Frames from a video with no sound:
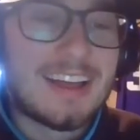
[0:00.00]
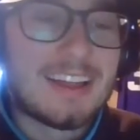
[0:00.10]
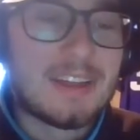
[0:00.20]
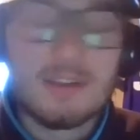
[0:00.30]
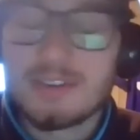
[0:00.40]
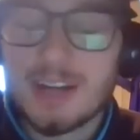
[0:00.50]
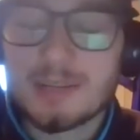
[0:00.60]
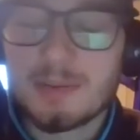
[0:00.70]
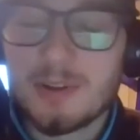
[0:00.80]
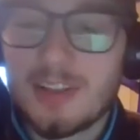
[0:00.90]
You
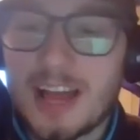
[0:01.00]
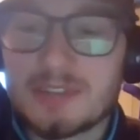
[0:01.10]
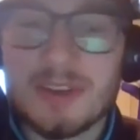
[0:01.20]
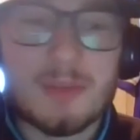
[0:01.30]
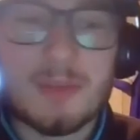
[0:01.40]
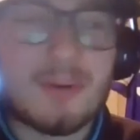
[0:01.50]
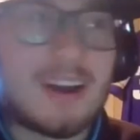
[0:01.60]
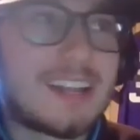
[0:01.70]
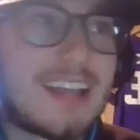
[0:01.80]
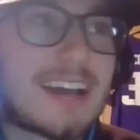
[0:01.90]
talked about it last week on the
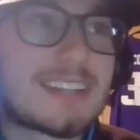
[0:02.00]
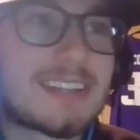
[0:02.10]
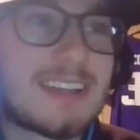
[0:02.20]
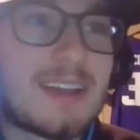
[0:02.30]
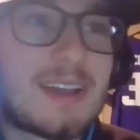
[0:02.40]
podcast.